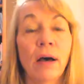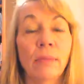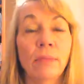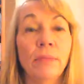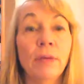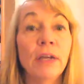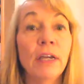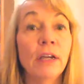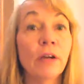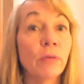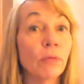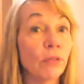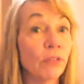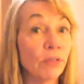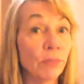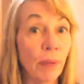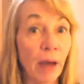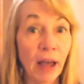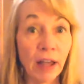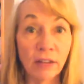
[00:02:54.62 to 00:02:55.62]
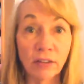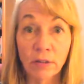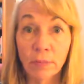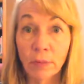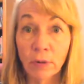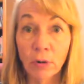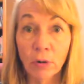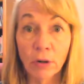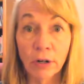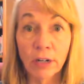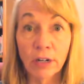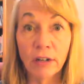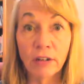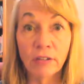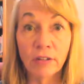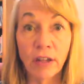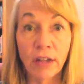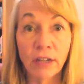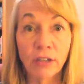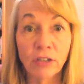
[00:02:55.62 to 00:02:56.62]
being a responsible
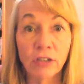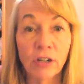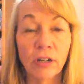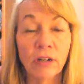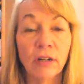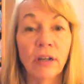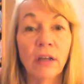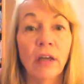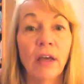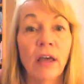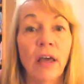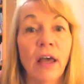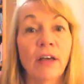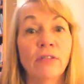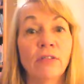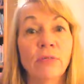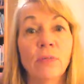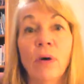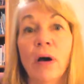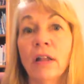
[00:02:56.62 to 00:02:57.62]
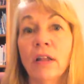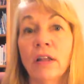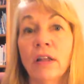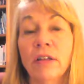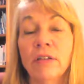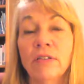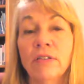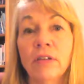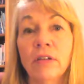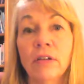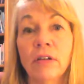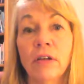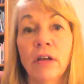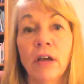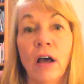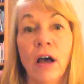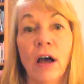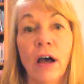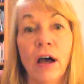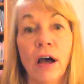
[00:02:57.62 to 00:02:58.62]
organization, as well as
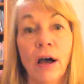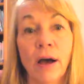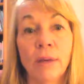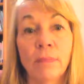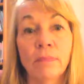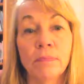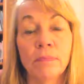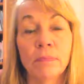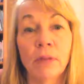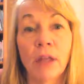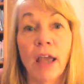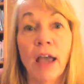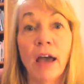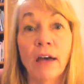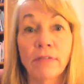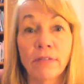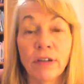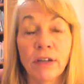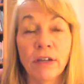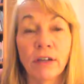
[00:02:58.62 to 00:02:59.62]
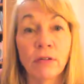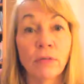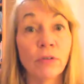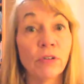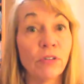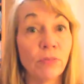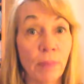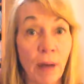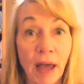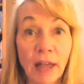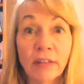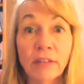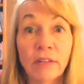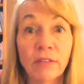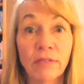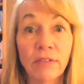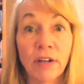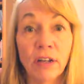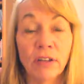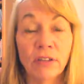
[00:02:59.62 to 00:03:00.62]
having
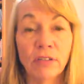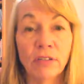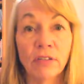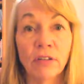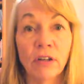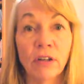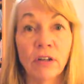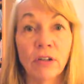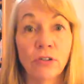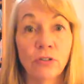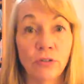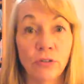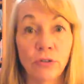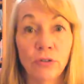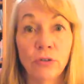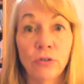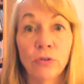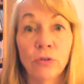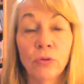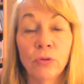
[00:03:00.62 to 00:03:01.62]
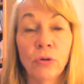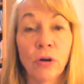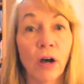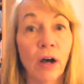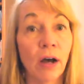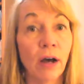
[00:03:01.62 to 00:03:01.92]
responsiveness to